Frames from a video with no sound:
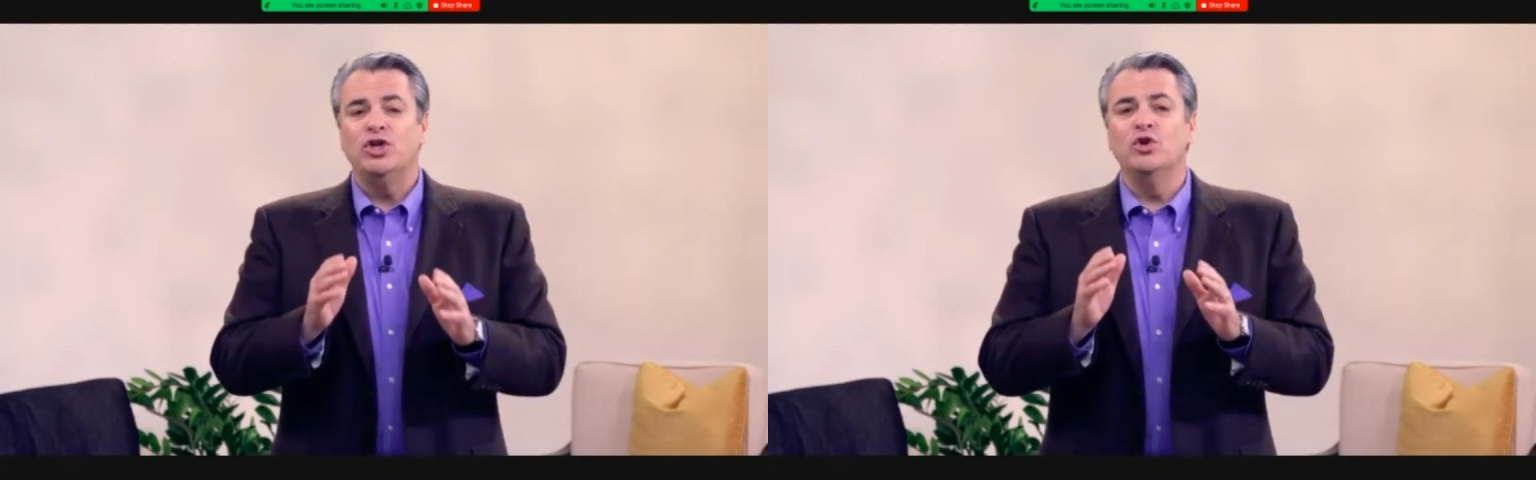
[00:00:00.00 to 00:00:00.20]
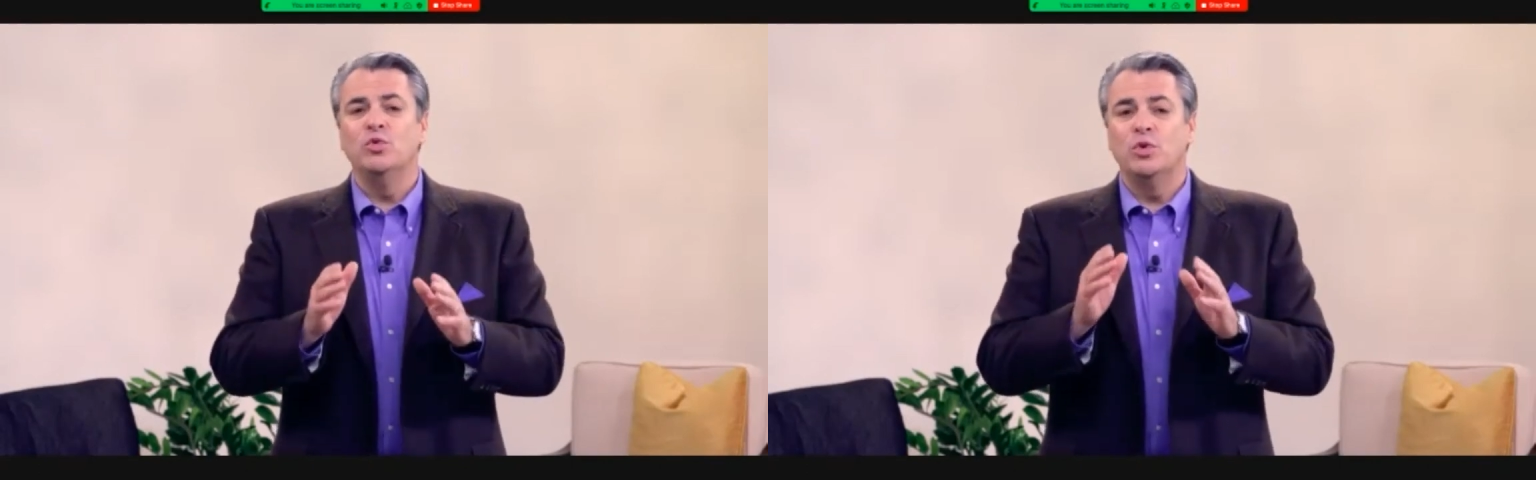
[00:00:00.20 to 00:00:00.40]

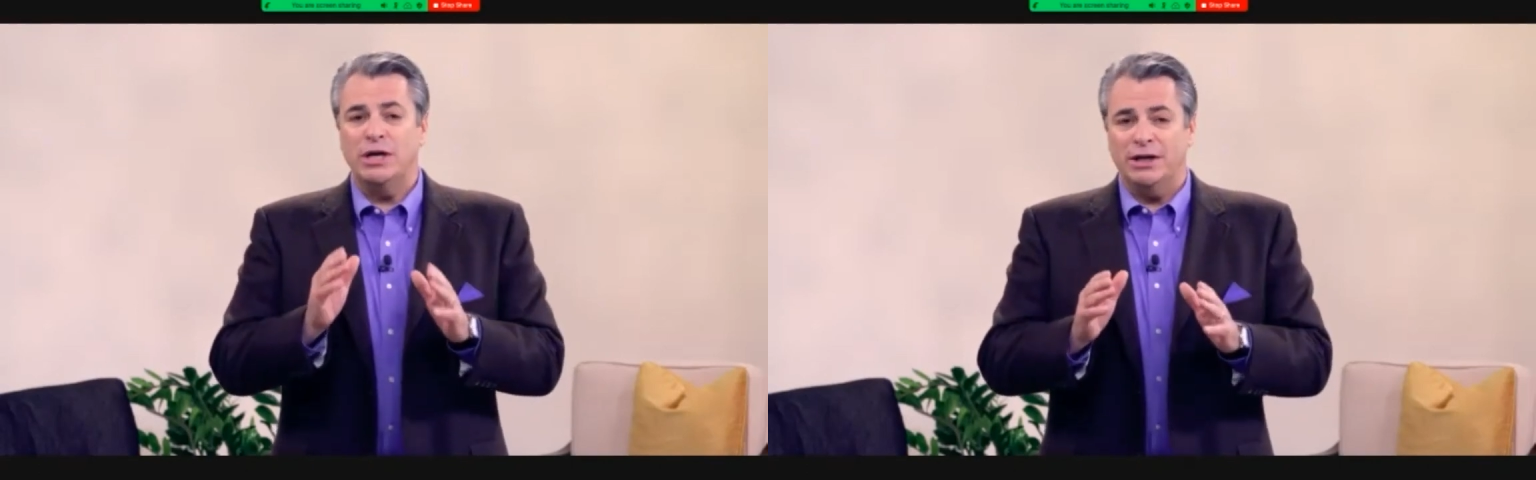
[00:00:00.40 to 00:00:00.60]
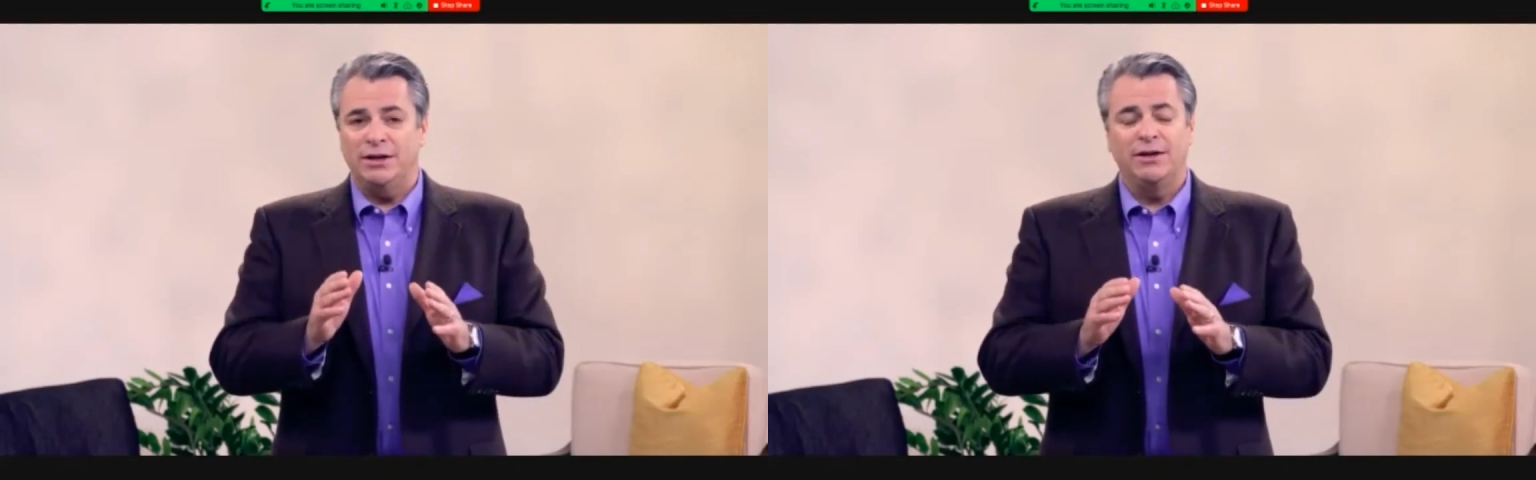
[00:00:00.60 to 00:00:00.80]
you
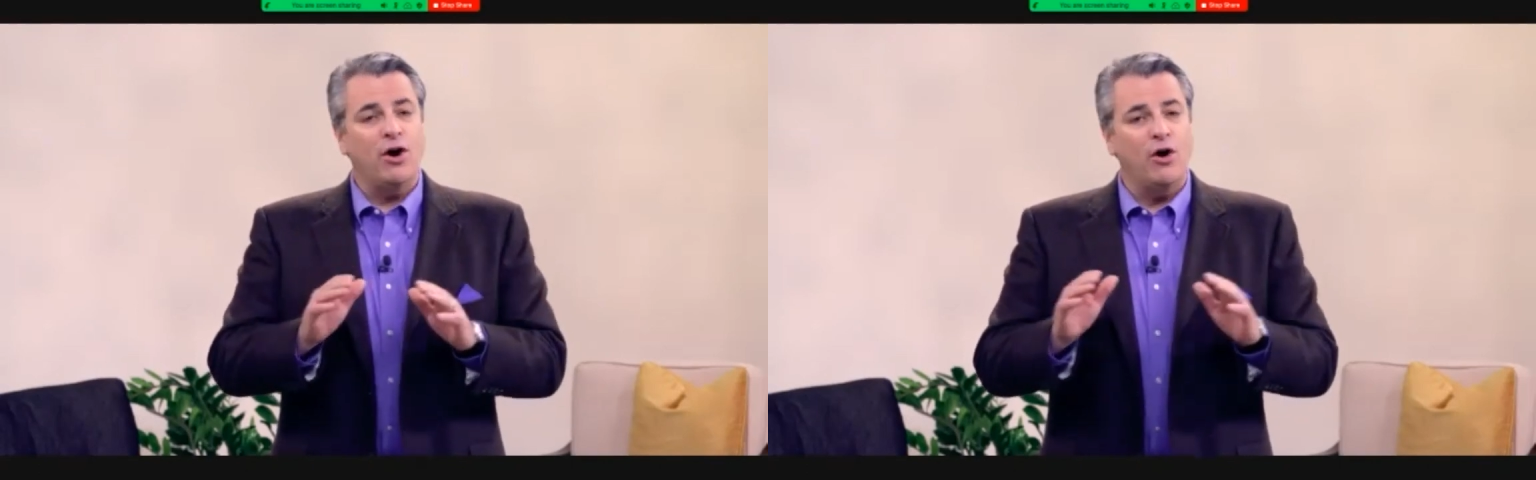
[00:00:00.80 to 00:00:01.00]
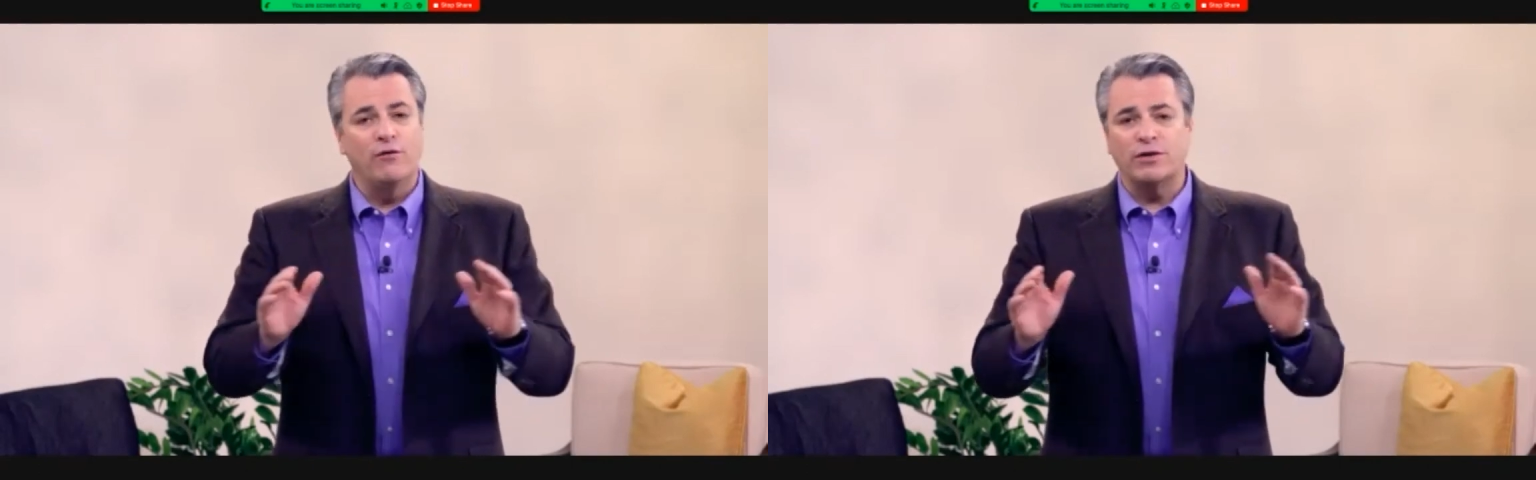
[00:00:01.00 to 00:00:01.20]
will,
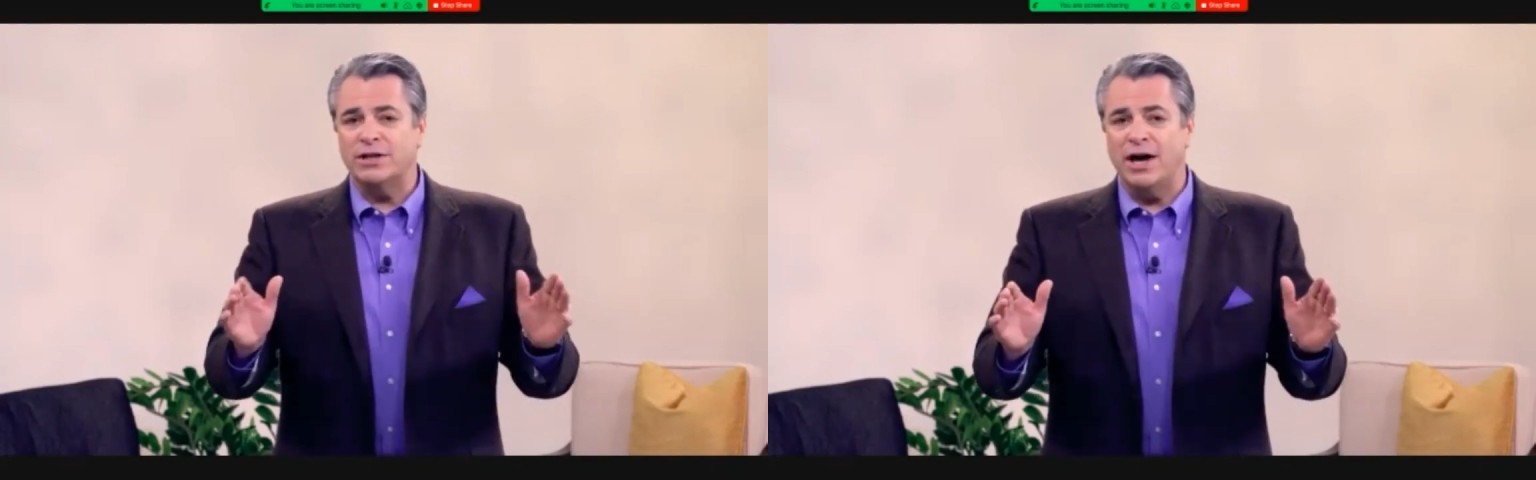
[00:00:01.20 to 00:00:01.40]
over